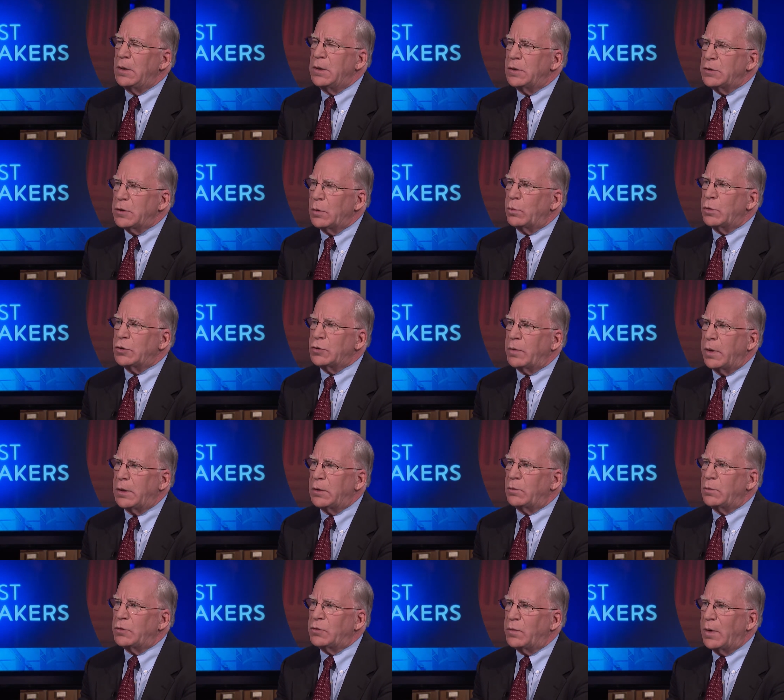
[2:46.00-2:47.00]
So we're trying
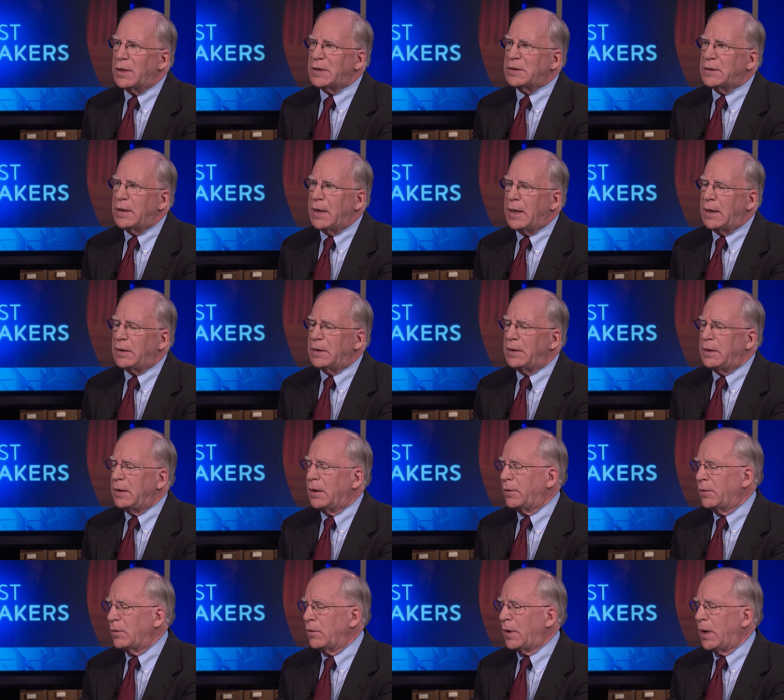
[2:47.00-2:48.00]
to address that. The
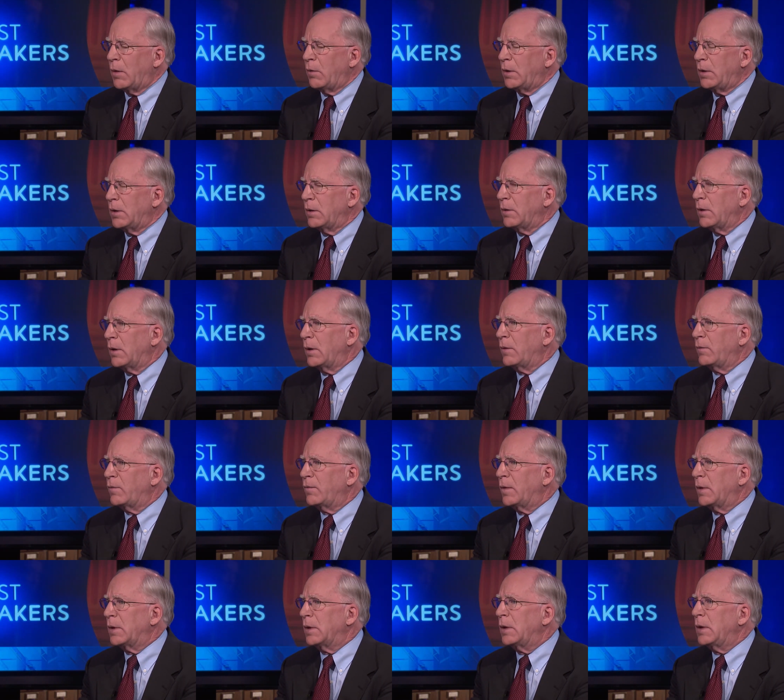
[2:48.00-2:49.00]
other area
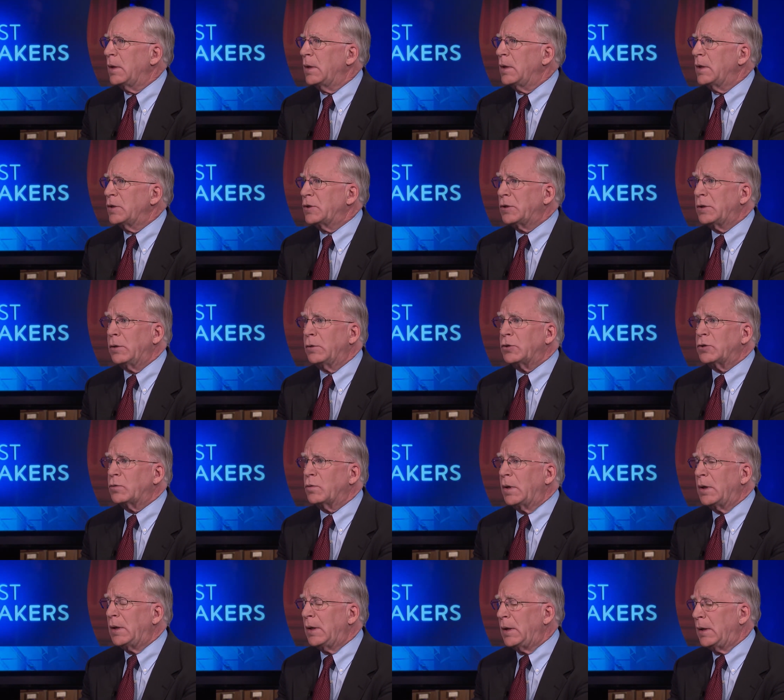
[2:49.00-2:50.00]
of skills
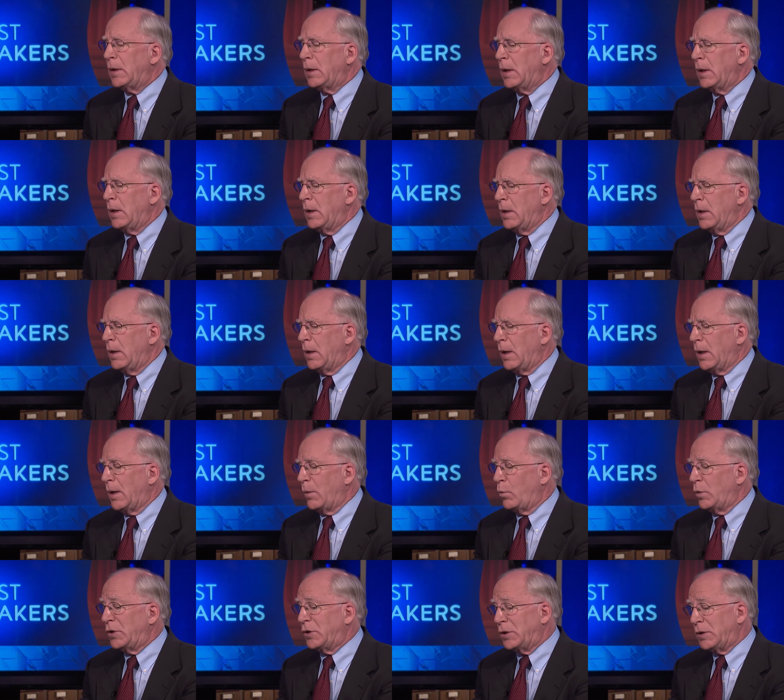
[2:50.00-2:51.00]
training,
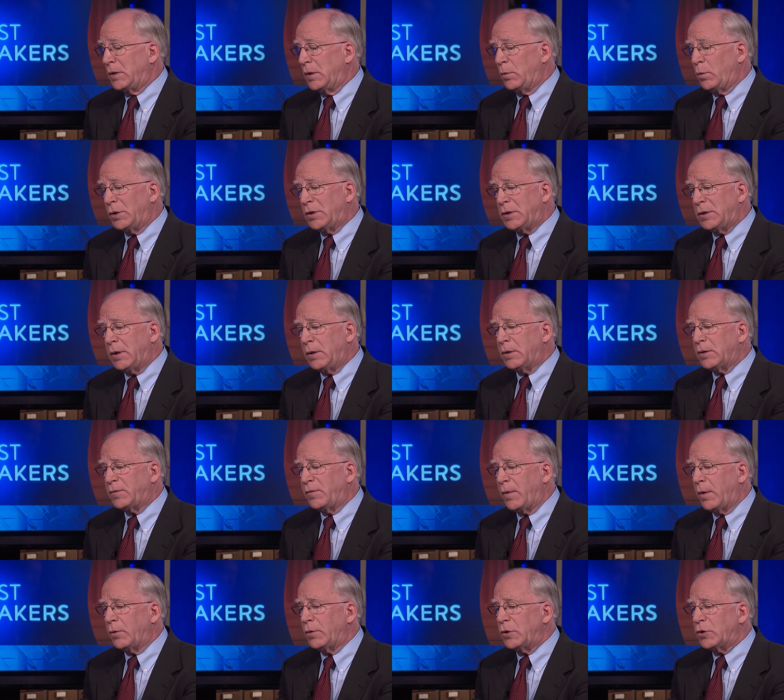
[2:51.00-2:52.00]
which still is
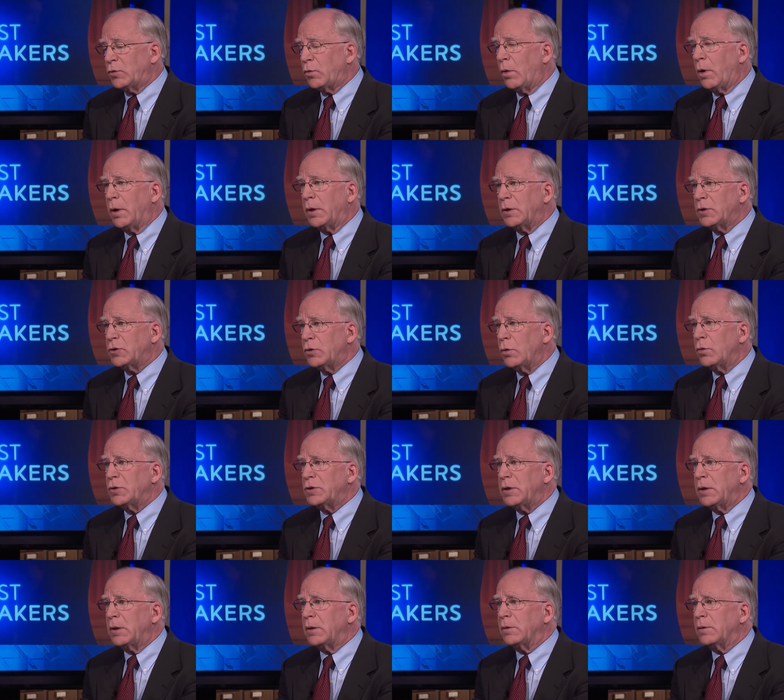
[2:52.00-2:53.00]
fairly strong, is
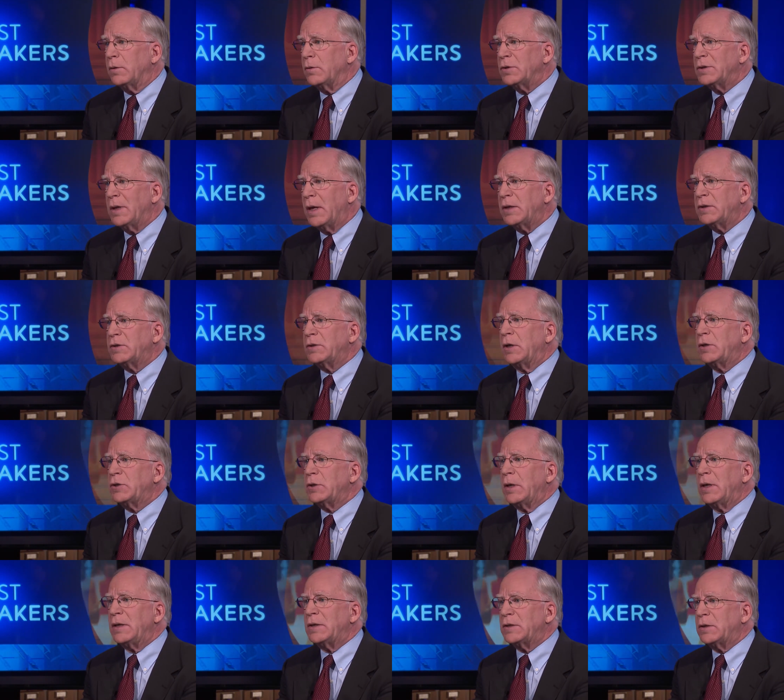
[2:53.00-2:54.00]
nursing. There's not such
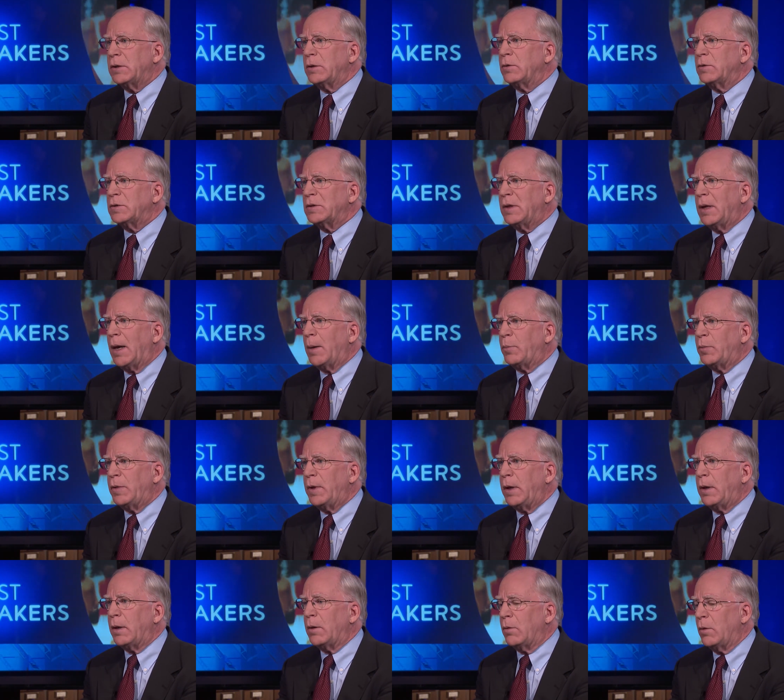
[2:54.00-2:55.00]
a skills gap
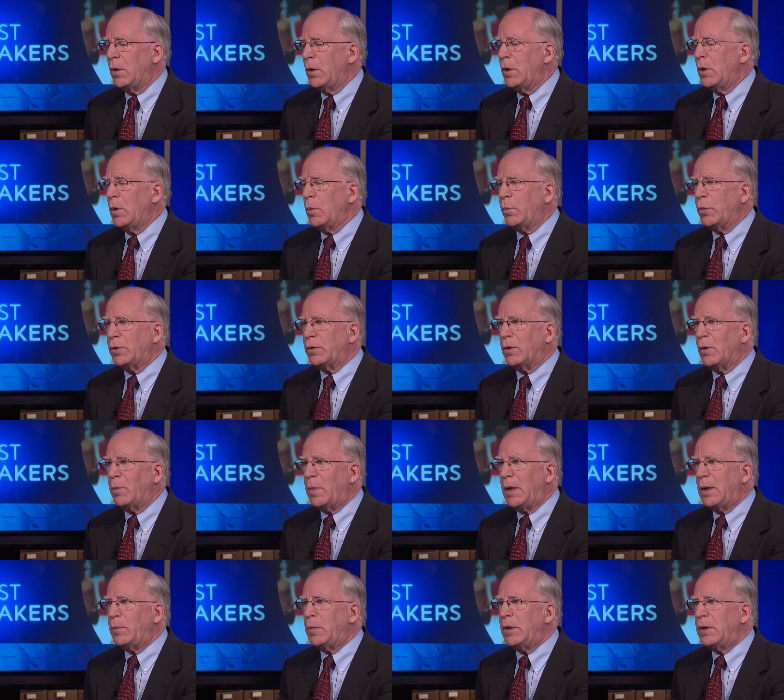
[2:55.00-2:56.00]
there, but there
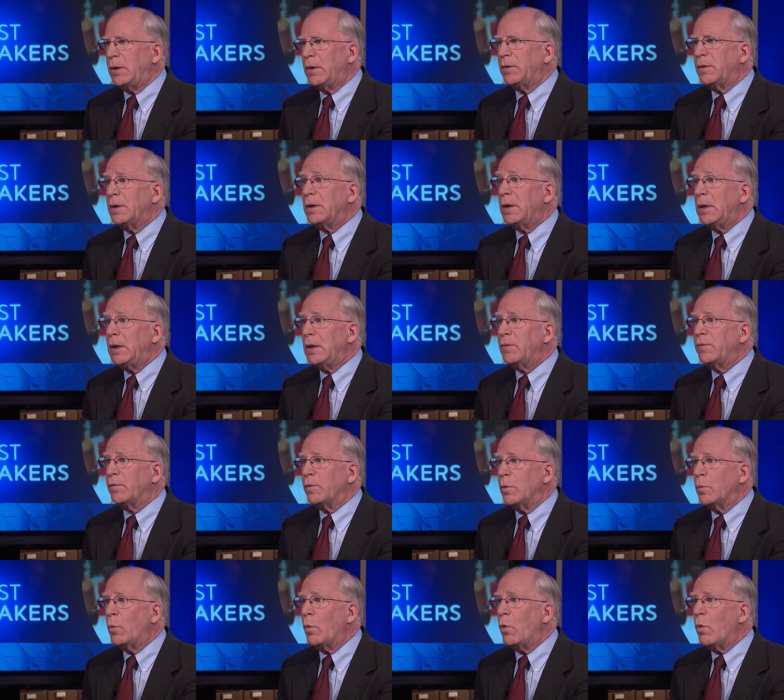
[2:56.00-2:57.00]
may be the need
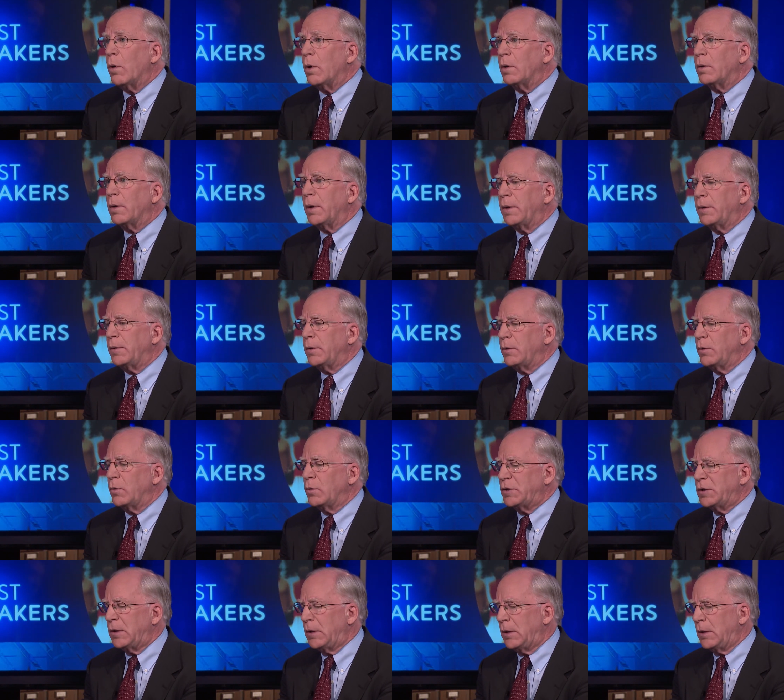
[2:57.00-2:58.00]
for more. The
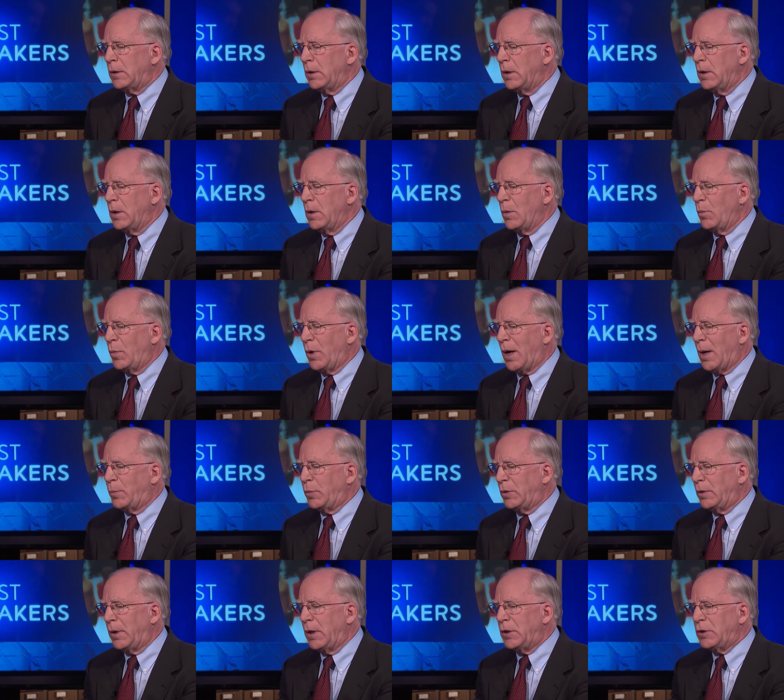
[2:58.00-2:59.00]
nursing
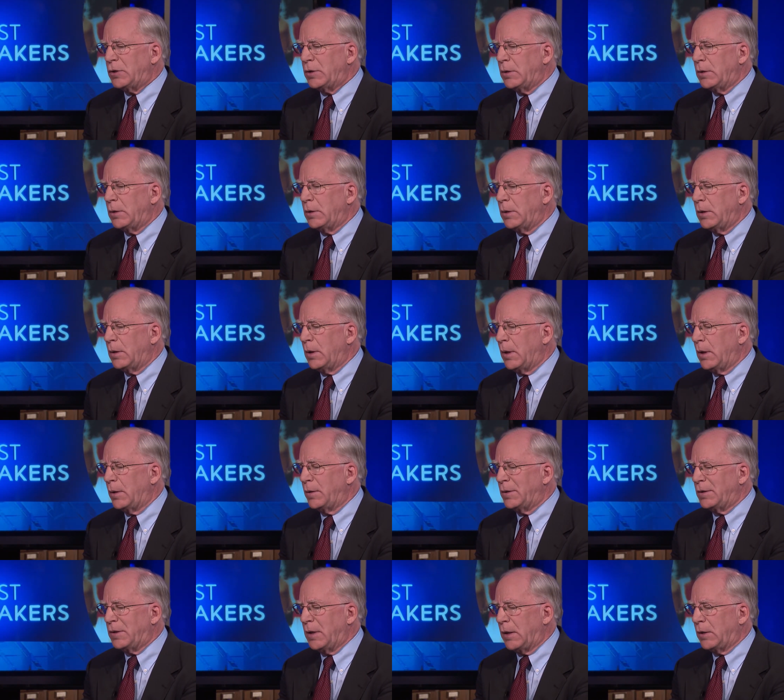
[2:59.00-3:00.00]
population,
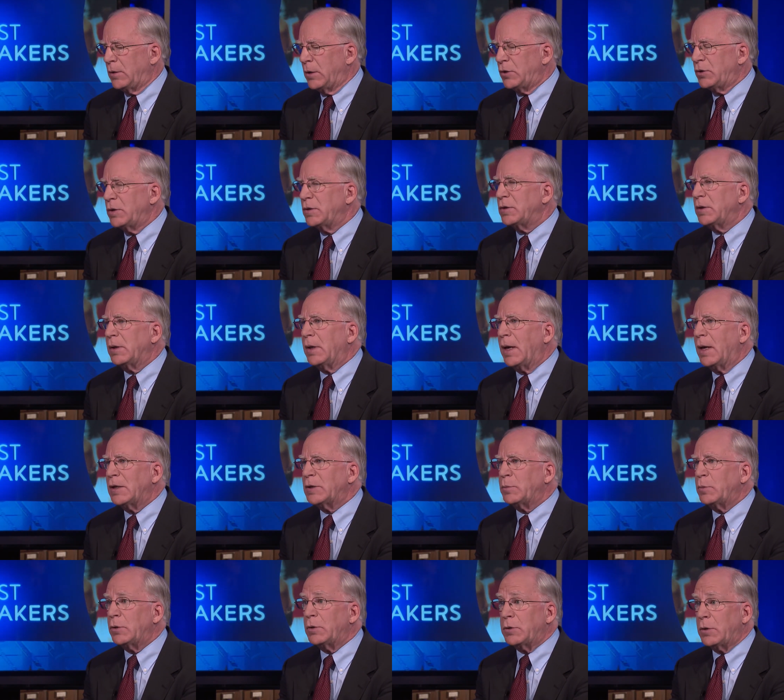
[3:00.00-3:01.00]
the technicians in the
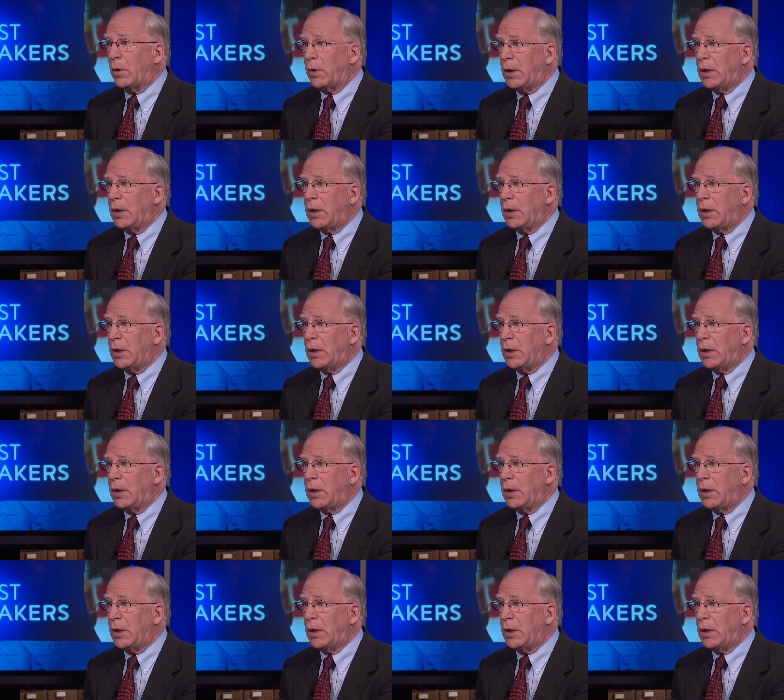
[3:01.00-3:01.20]
hospitals are